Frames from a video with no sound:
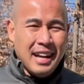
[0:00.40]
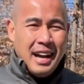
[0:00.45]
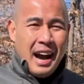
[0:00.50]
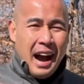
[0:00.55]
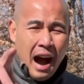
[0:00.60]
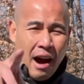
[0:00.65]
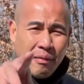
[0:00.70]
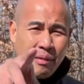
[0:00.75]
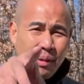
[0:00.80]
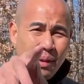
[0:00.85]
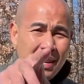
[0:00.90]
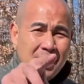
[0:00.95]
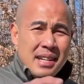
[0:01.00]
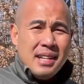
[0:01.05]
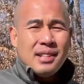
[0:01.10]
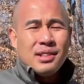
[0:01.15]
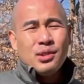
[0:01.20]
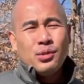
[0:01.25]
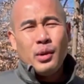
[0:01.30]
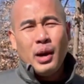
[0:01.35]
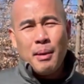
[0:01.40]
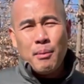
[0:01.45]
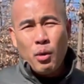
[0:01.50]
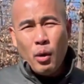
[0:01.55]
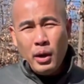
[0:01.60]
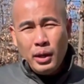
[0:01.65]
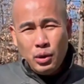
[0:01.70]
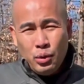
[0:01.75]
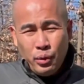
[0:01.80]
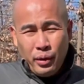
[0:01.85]
Hi everyone, today I'm
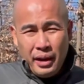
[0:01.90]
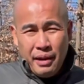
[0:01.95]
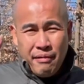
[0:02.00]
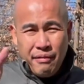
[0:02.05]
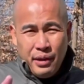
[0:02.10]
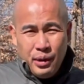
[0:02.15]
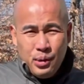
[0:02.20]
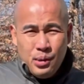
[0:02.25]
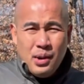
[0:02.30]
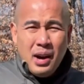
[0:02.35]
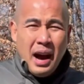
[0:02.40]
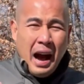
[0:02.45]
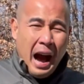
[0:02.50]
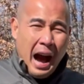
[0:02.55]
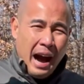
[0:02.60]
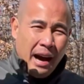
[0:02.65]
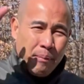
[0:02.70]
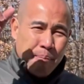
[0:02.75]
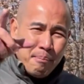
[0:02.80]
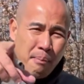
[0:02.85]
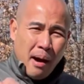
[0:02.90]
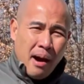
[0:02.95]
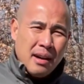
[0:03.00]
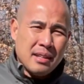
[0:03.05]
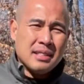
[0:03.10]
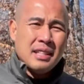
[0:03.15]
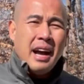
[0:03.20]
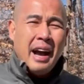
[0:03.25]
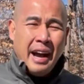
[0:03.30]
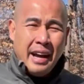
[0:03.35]
going to review, unbox
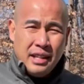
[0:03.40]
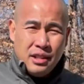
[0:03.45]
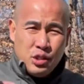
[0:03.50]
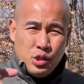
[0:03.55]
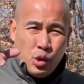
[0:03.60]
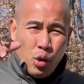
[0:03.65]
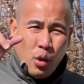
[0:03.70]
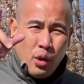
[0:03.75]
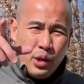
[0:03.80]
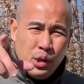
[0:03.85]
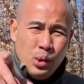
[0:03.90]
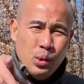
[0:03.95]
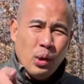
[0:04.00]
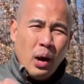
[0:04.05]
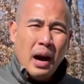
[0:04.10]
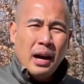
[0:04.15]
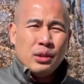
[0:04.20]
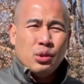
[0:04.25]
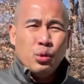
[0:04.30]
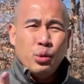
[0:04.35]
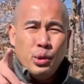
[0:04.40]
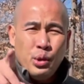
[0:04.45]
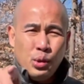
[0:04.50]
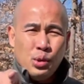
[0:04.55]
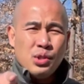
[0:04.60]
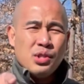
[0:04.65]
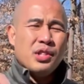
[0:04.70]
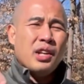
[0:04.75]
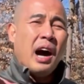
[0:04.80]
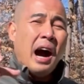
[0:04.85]
and show you how to
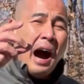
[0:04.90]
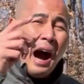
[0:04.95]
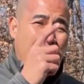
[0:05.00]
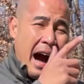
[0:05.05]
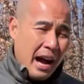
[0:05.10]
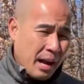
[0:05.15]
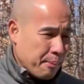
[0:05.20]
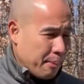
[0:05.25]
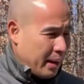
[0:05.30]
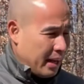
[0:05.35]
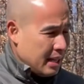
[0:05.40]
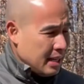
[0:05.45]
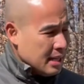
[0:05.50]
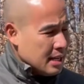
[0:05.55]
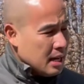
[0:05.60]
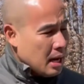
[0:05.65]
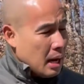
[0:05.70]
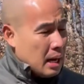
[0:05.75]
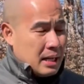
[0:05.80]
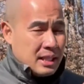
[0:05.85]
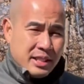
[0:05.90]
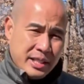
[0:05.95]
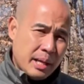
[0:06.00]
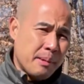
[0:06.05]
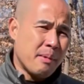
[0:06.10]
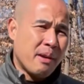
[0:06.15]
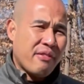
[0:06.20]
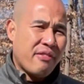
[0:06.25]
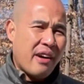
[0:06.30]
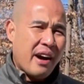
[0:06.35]
use the HULKMAN
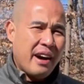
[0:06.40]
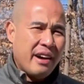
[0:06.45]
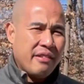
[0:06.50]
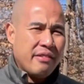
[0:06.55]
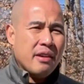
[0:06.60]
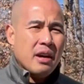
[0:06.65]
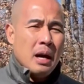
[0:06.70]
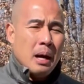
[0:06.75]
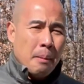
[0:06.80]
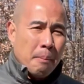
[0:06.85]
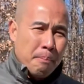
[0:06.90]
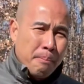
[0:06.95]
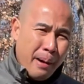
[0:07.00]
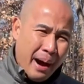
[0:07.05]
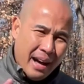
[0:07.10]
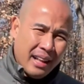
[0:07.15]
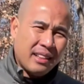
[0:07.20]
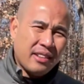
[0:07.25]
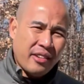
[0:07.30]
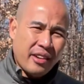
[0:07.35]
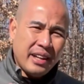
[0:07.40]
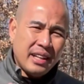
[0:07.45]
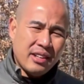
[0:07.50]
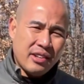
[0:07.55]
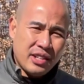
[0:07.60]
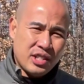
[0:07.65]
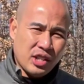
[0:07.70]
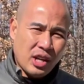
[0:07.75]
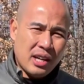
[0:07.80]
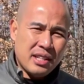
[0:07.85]
Sigma 5 battery
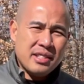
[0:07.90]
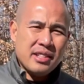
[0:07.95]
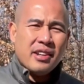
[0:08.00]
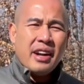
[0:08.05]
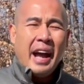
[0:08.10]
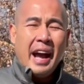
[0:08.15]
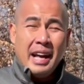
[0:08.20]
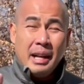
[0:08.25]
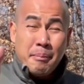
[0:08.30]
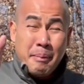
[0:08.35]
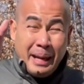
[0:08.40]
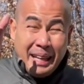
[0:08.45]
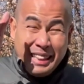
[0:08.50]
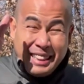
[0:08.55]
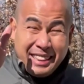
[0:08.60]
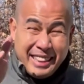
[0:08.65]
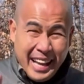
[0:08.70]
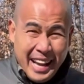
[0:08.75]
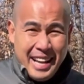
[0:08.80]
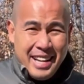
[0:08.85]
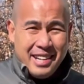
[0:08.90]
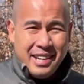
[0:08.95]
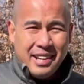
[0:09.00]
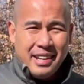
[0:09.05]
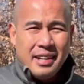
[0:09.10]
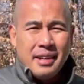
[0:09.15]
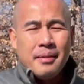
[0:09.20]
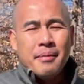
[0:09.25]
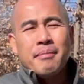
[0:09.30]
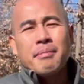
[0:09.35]
recharger and maintainer.
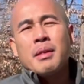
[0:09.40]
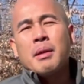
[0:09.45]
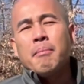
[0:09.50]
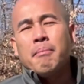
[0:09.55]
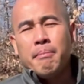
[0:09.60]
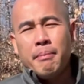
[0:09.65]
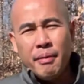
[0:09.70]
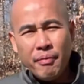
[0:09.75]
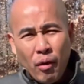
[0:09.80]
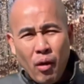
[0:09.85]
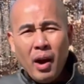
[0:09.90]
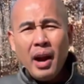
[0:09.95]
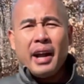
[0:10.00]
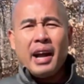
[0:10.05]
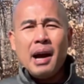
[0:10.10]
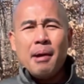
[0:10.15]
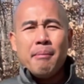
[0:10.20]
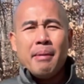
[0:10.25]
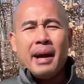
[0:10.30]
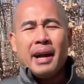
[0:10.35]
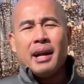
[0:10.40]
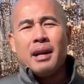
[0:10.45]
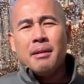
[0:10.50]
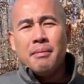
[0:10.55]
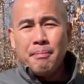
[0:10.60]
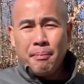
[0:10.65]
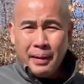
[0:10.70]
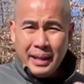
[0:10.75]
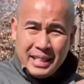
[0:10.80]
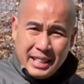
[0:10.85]
Before I come
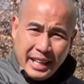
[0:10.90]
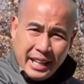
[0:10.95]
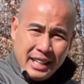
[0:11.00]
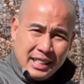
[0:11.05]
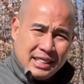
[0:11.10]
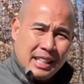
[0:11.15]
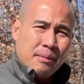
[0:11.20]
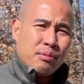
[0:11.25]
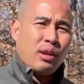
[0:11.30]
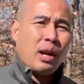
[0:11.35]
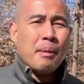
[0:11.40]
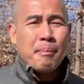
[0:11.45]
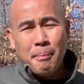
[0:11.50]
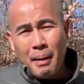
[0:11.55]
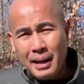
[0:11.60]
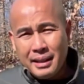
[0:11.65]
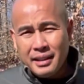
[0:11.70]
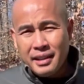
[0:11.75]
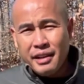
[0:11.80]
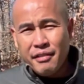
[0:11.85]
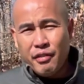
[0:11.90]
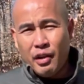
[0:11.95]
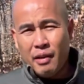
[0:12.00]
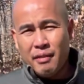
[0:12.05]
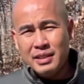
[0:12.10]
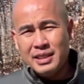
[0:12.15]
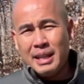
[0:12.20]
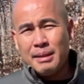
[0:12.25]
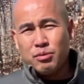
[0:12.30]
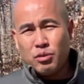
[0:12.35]
back, please click the subscribe button if you
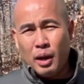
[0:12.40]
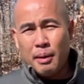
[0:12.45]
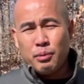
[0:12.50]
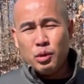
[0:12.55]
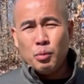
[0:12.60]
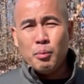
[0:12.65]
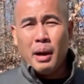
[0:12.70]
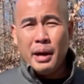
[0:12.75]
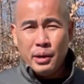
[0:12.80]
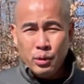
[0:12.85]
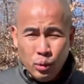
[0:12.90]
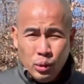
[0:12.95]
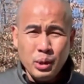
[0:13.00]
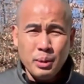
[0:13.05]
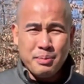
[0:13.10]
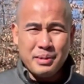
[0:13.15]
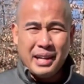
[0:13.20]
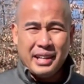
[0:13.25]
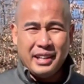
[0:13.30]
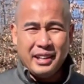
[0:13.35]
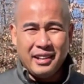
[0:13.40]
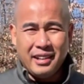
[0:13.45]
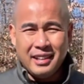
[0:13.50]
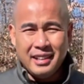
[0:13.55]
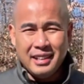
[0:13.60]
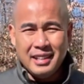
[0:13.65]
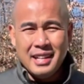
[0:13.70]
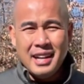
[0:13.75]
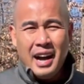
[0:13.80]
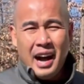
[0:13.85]
haven't subscribed to my YouTube channel.
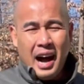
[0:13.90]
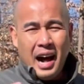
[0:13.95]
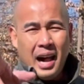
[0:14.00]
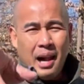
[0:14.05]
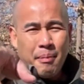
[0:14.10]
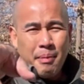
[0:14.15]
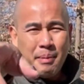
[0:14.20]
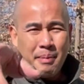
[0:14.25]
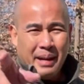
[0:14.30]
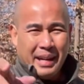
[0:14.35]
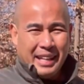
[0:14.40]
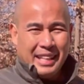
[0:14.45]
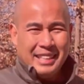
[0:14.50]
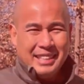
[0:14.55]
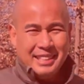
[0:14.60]
I'll be back.